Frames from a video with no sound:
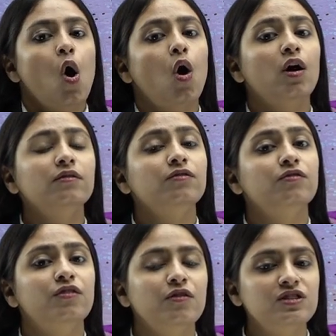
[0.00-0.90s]
On
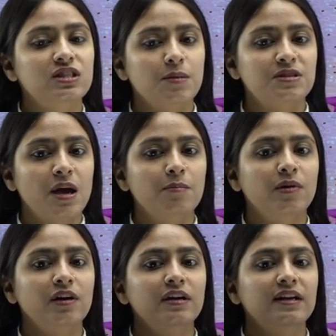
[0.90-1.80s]
5th
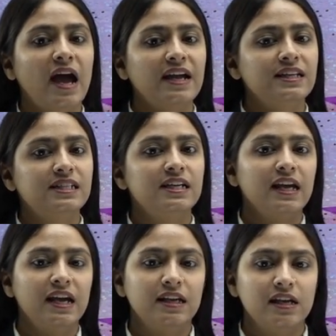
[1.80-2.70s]
September
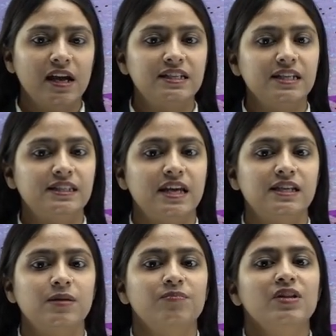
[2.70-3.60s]

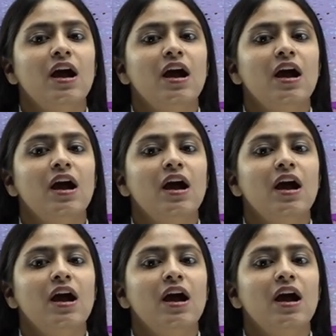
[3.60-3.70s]
1986,